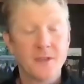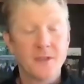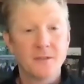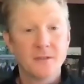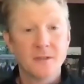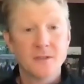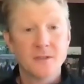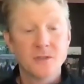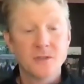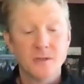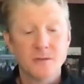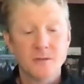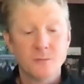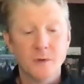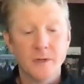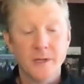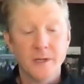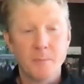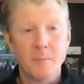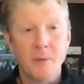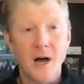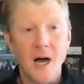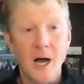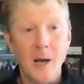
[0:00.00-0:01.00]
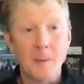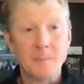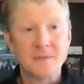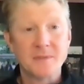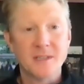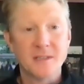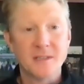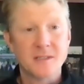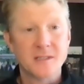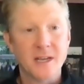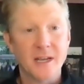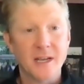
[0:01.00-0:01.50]
this just really pops.
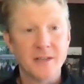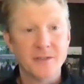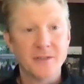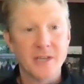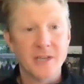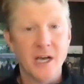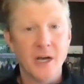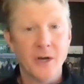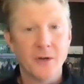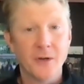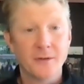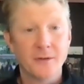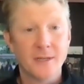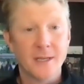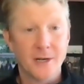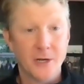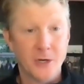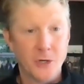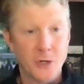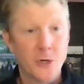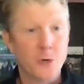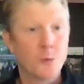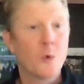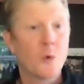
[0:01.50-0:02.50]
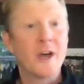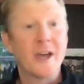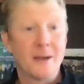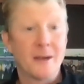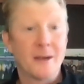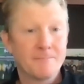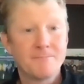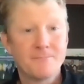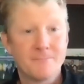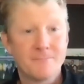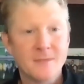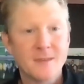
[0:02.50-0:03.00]
It stands out in a good way.
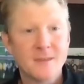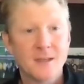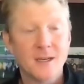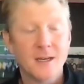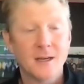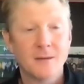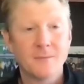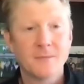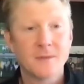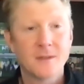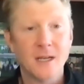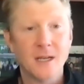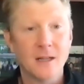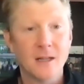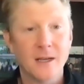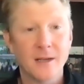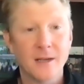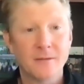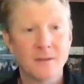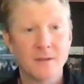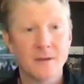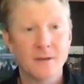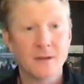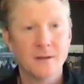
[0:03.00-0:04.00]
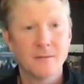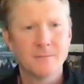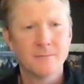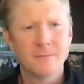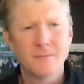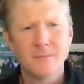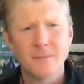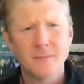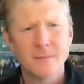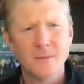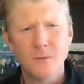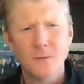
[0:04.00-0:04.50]
Yeah. Not like the
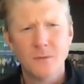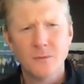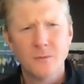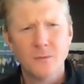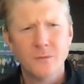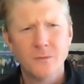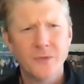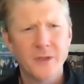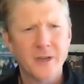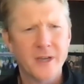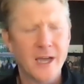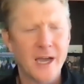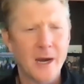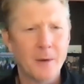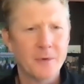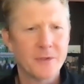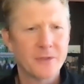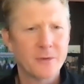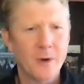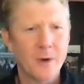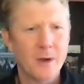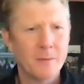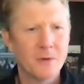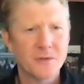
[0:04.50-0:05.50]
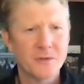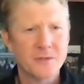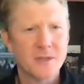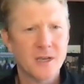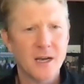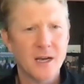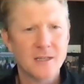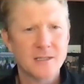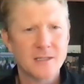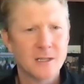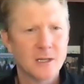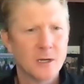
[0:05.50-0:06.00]
guy with the rainbow
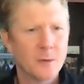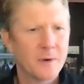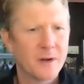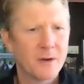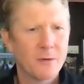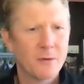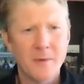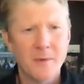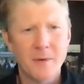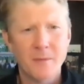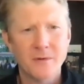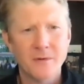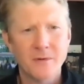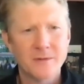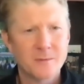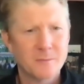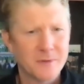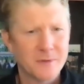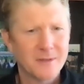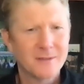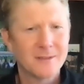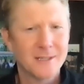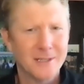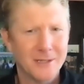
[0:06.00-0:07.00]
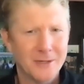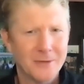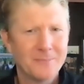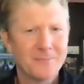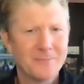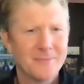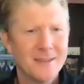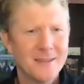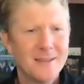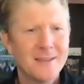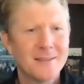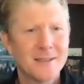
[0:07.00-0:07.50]
socks that nobody remembers, but
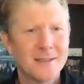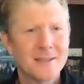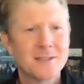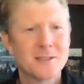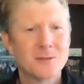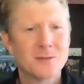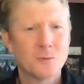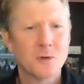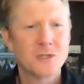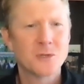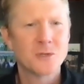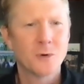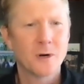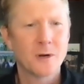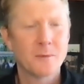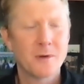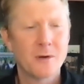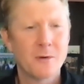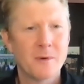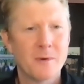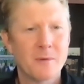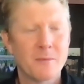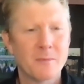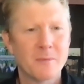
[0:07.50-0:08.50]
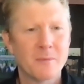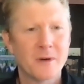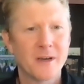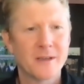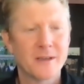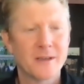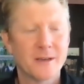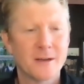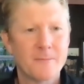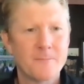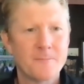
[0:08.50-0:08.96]
this is what you want to be remembered by. Yeah.